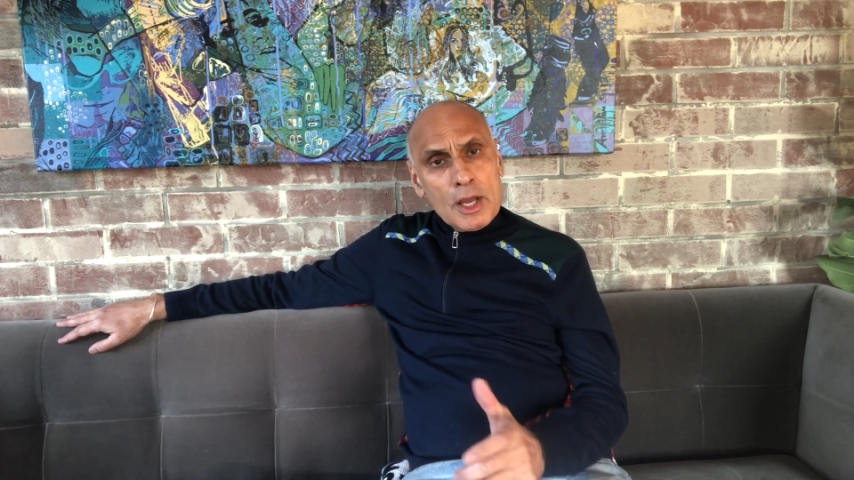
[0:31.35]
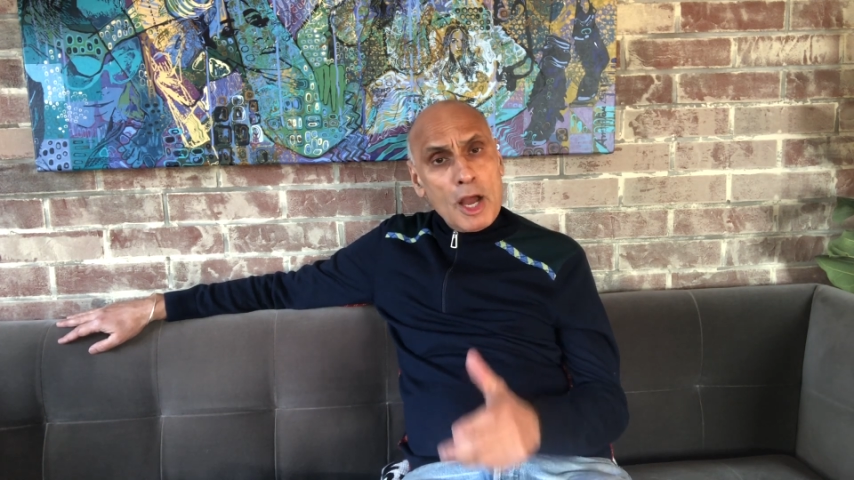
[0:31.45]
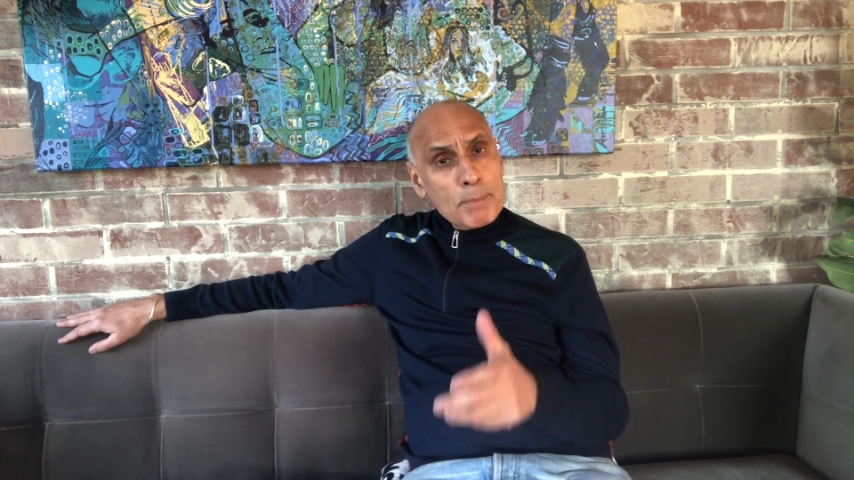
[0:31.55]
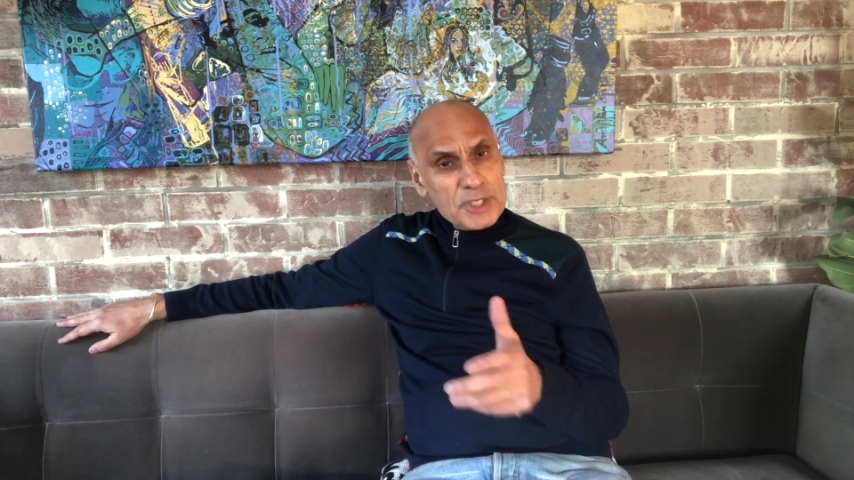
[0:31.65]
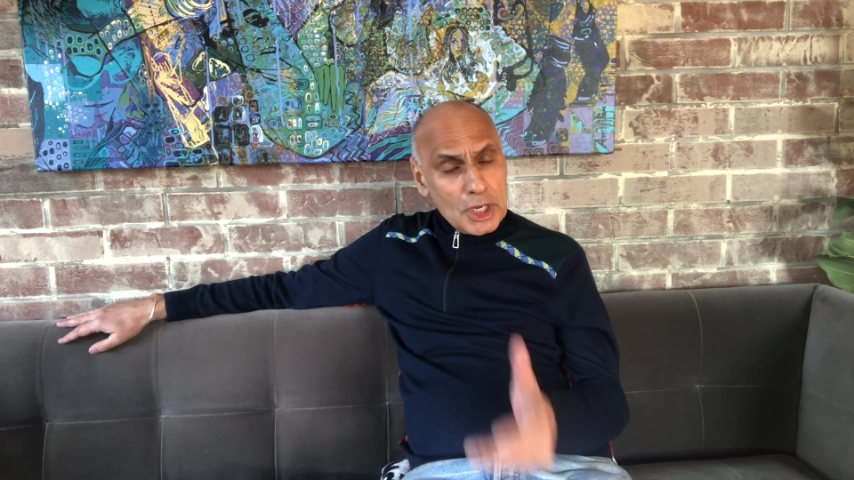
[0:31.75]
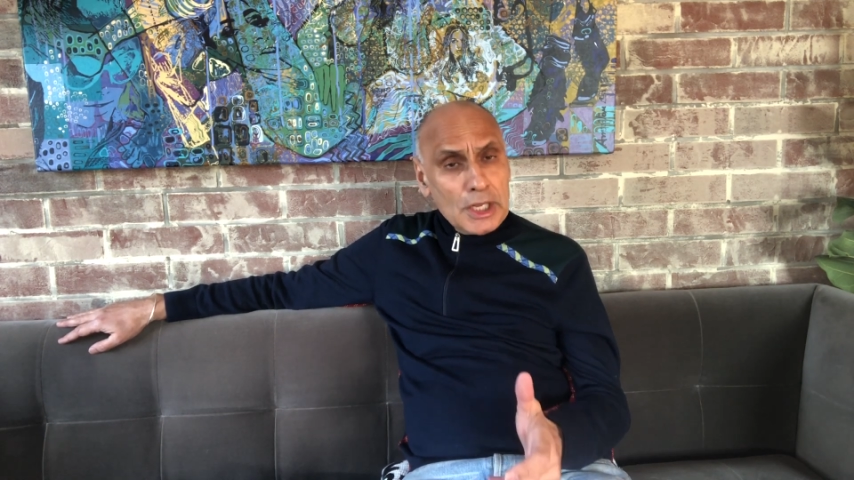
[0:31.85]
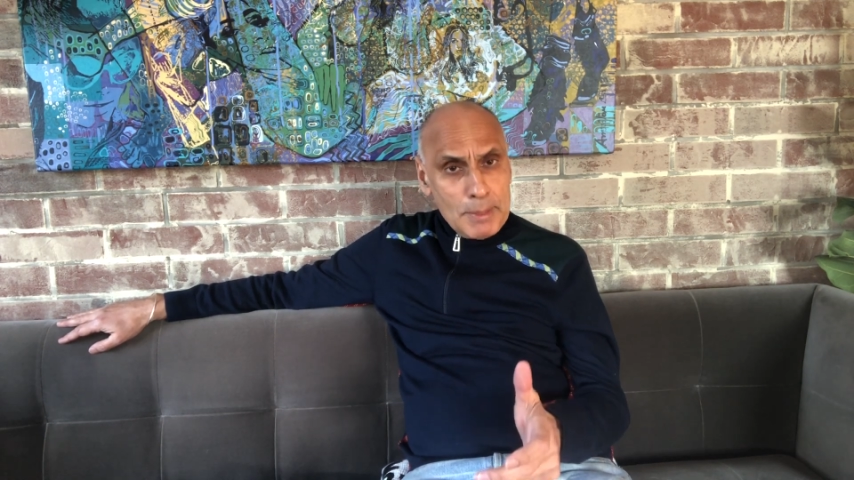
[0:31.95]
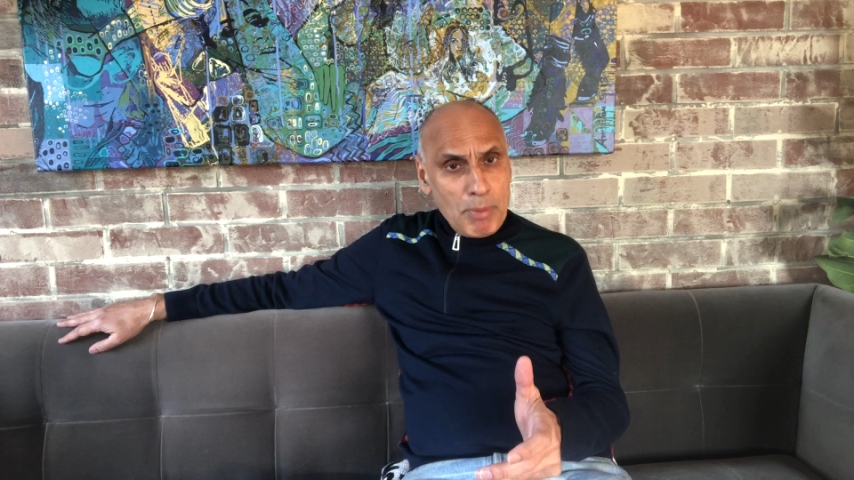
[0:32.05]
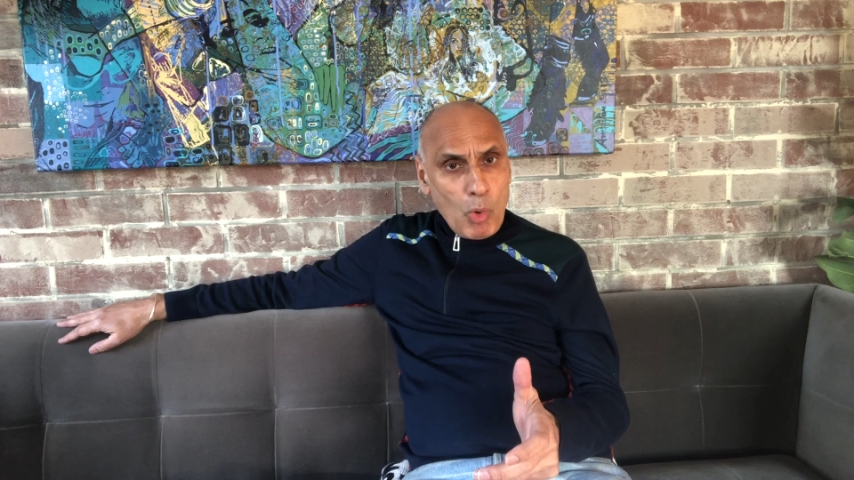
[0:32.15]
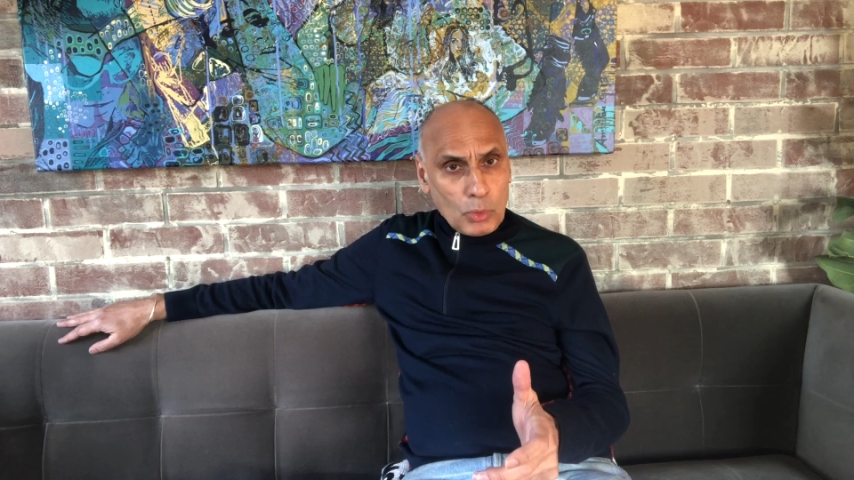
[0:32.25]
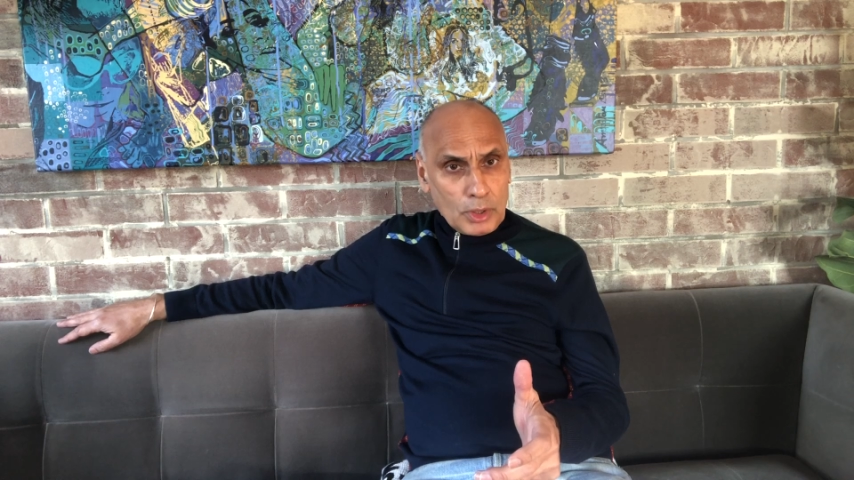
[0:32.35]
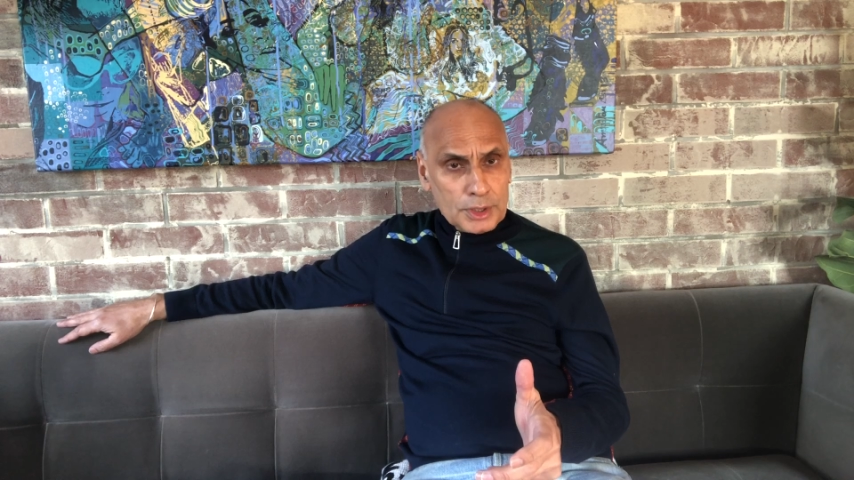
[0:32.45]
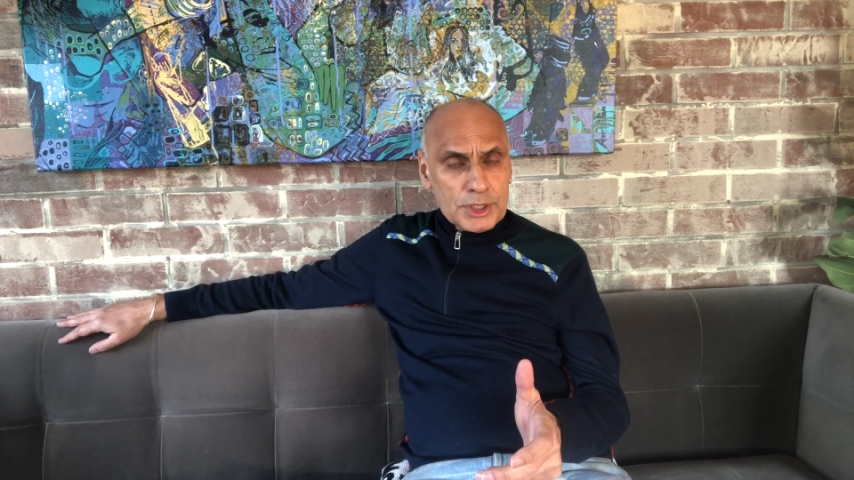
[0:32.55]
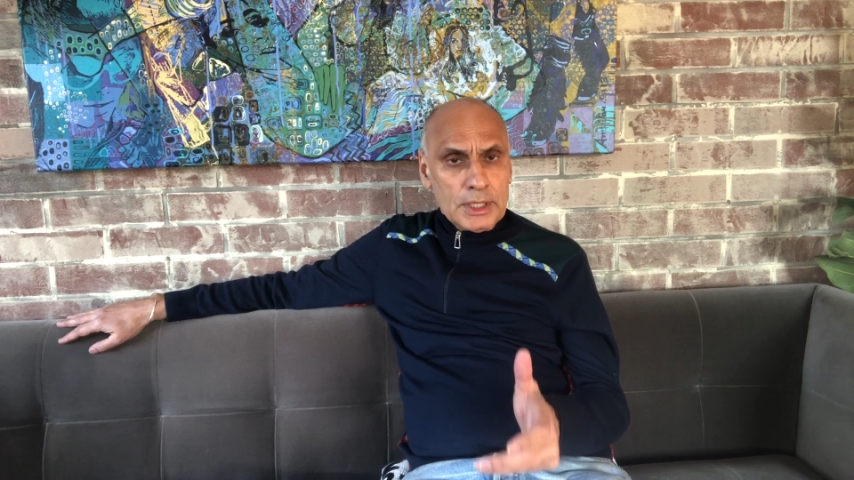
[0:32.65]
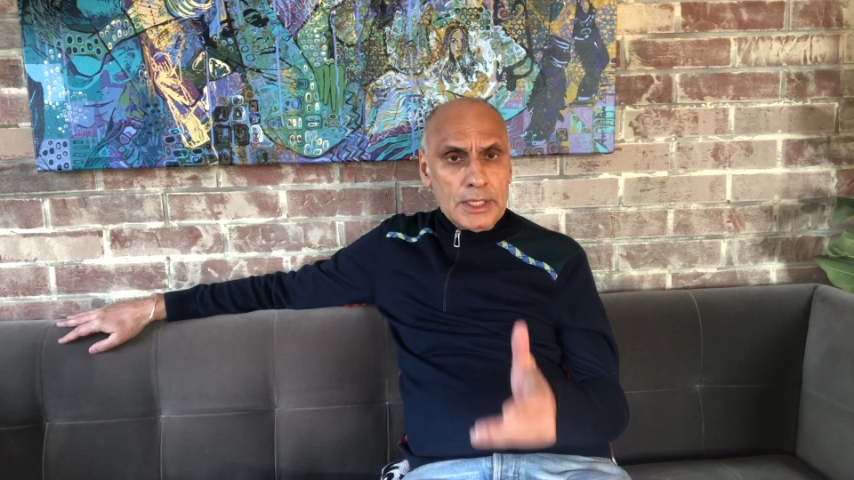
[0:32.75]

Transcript: are particularly important